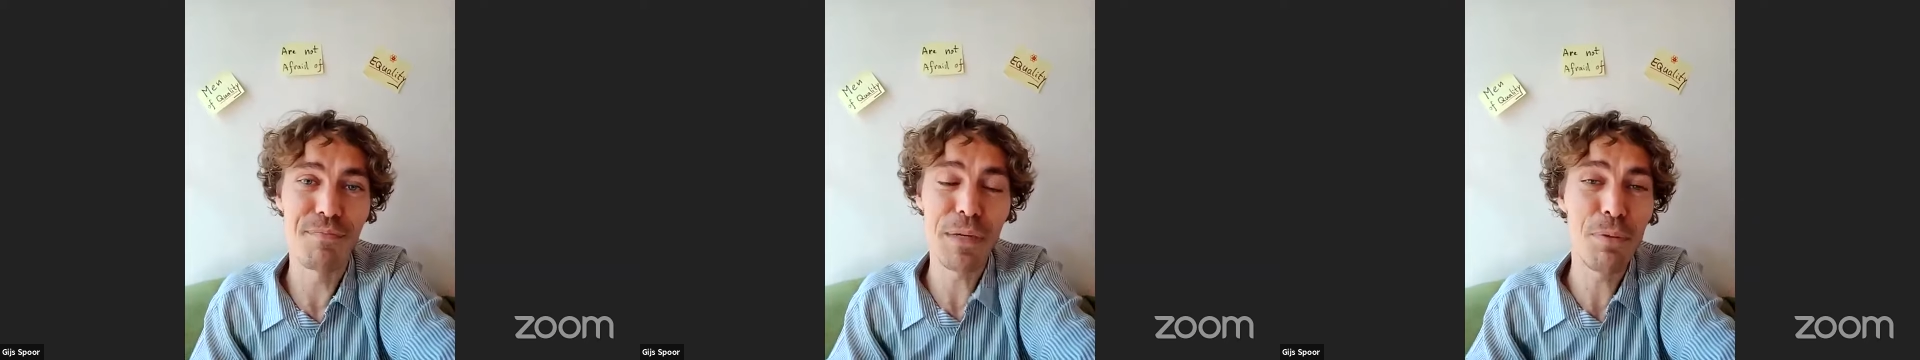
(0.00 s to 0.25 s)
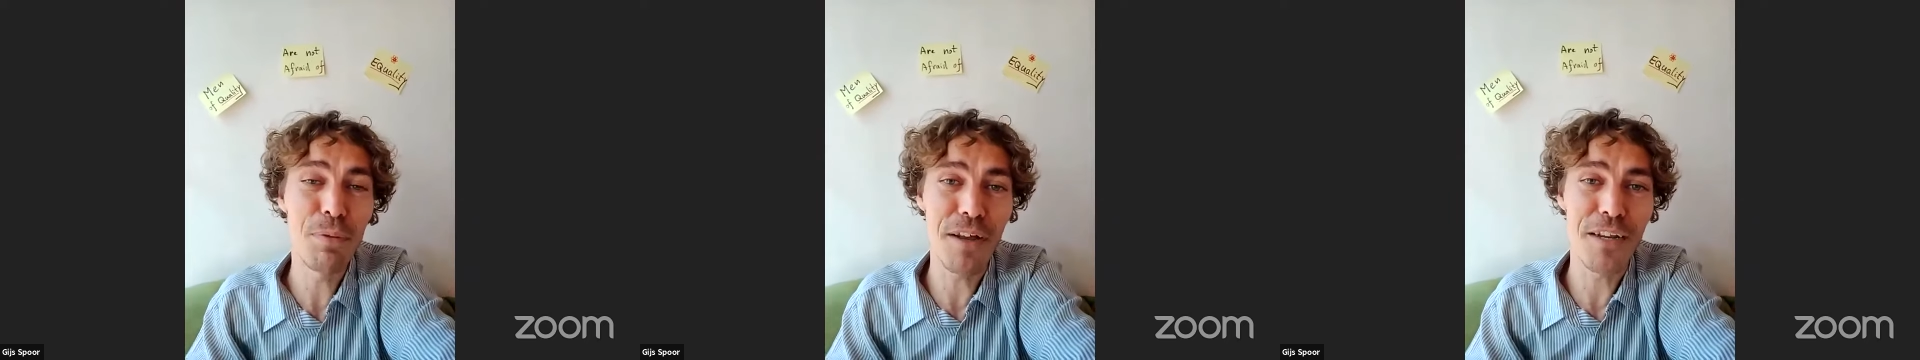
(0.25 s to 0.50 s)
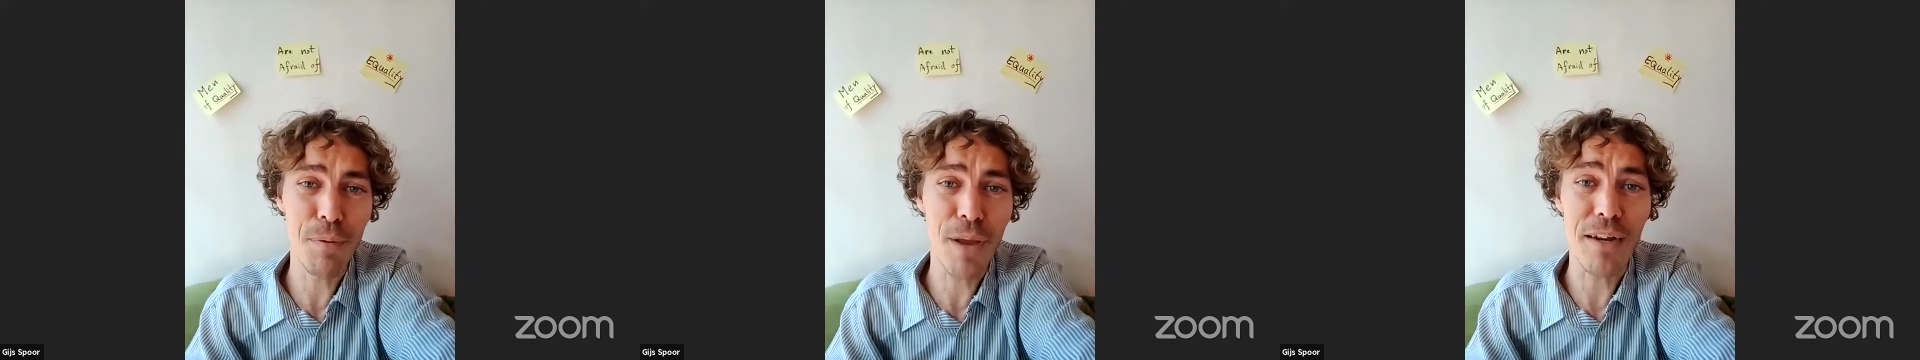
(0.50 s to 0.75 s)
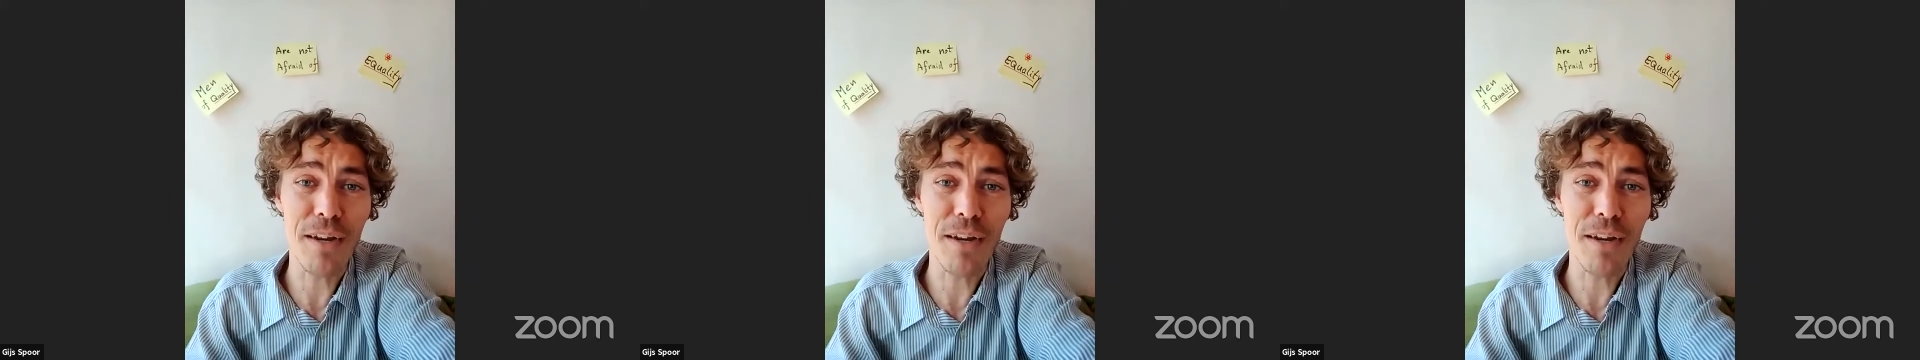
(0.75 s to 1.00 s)
people and the
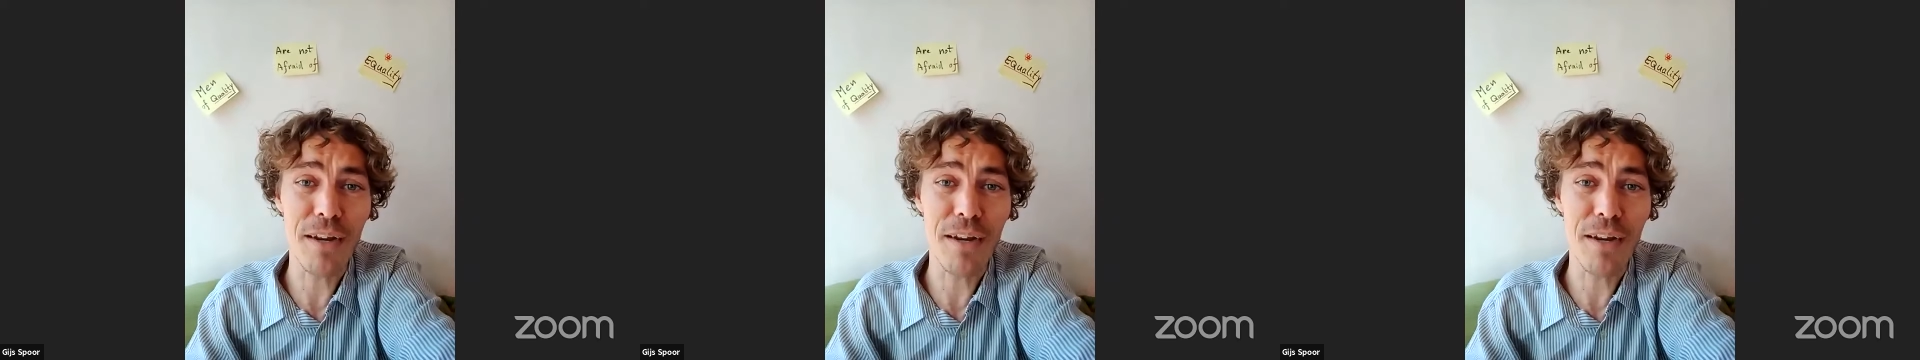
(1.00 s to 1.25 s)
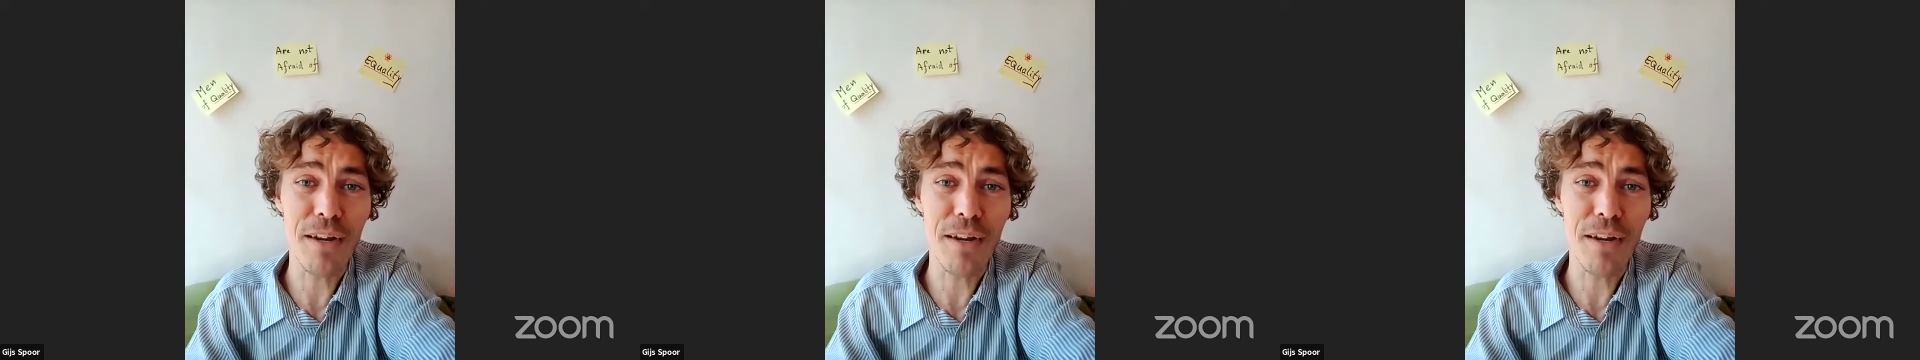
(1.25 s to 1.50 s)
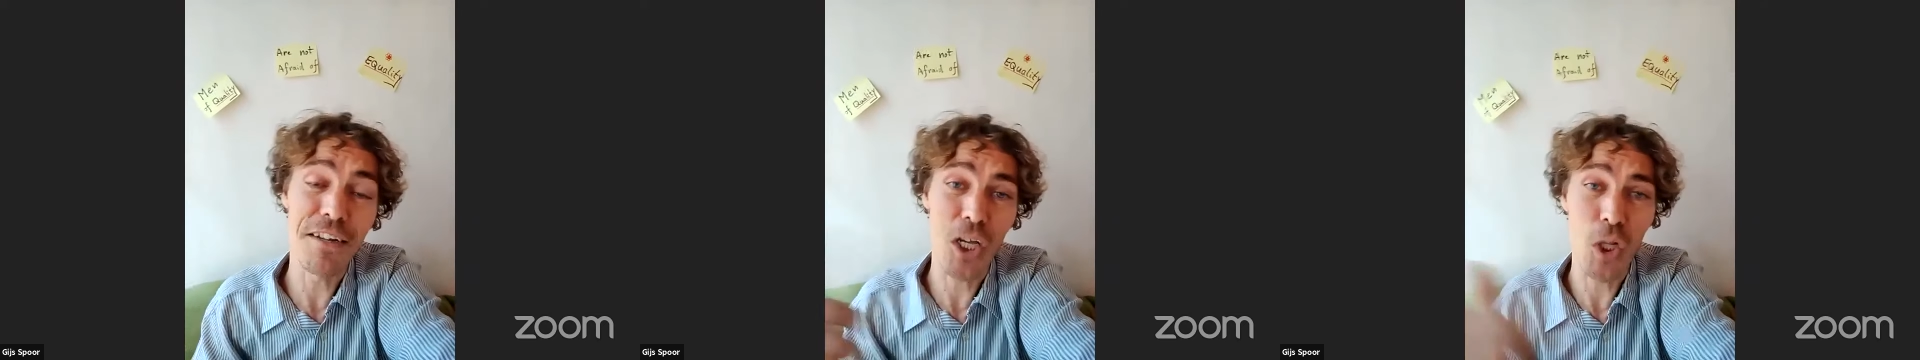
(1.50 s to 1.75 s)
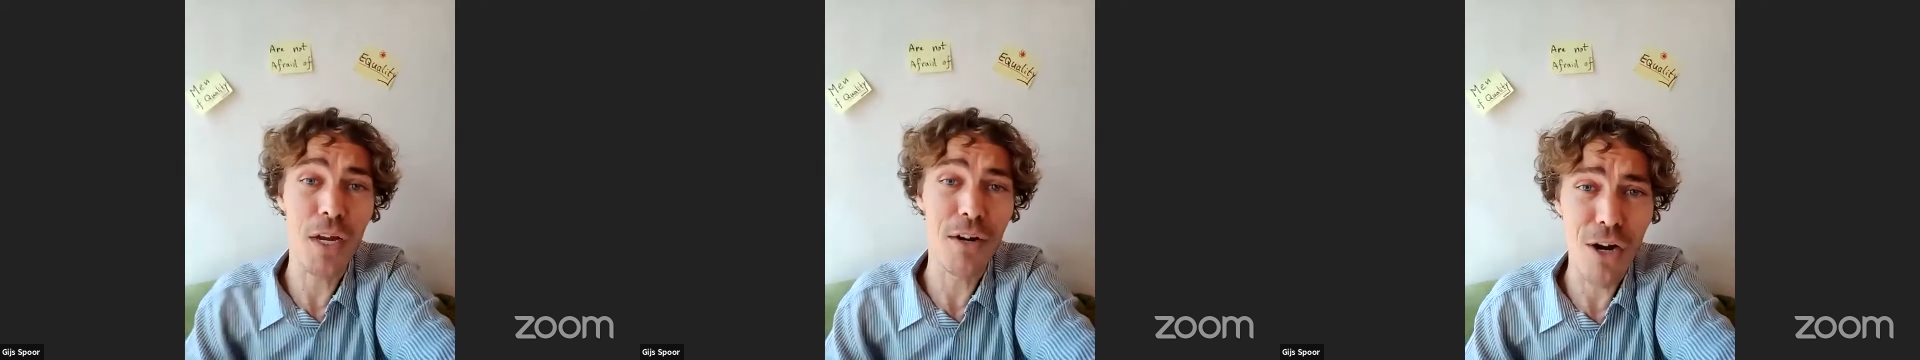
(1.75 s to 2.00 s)
planet rather than the
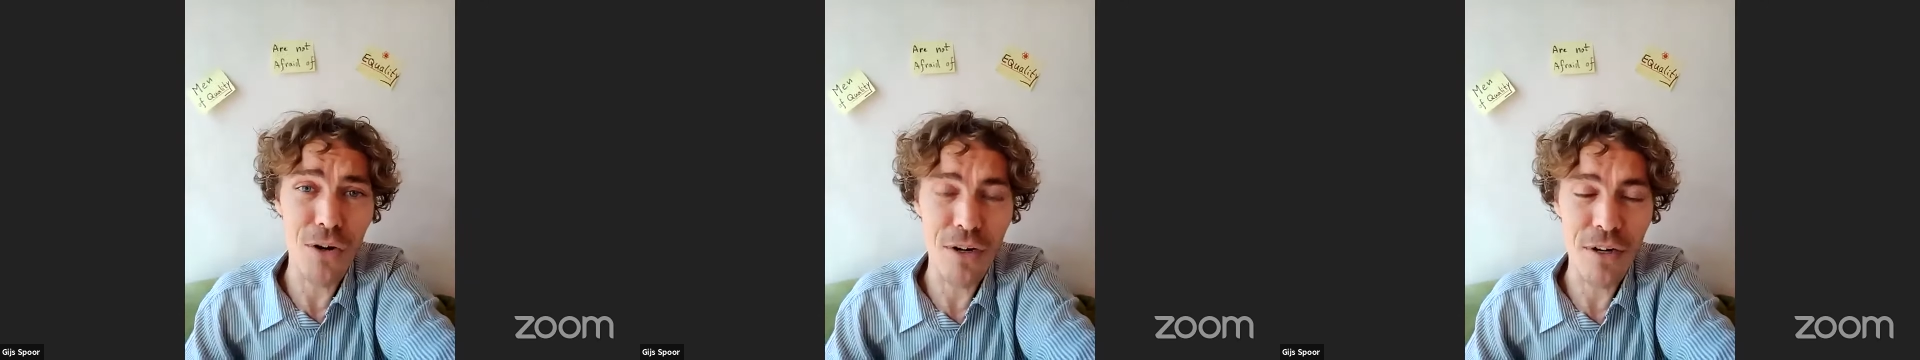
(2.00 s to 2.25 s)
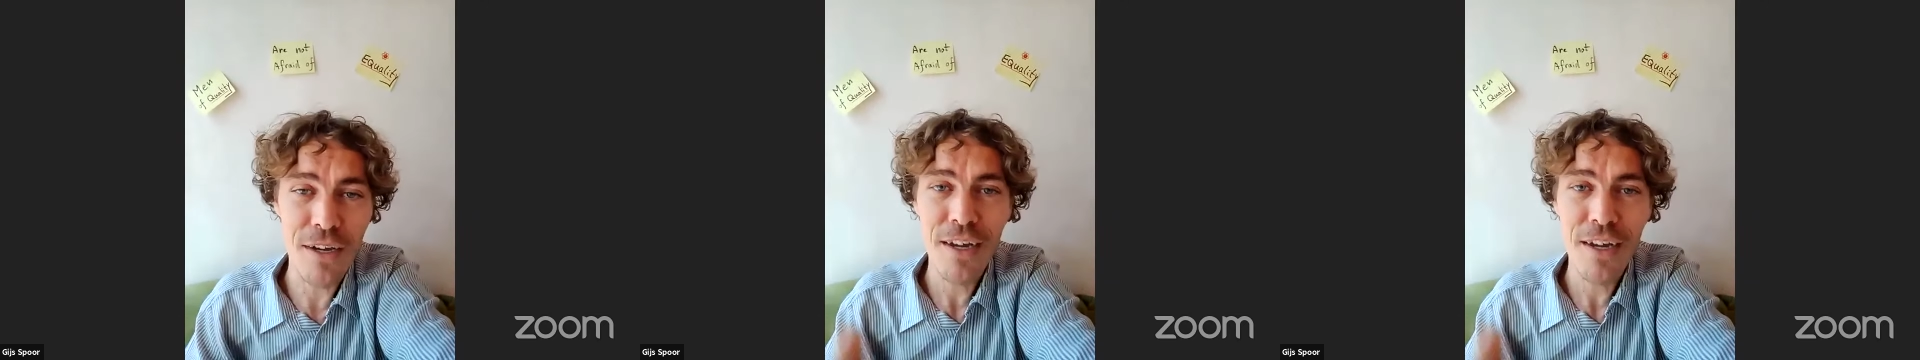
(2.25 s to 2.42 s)
other way around.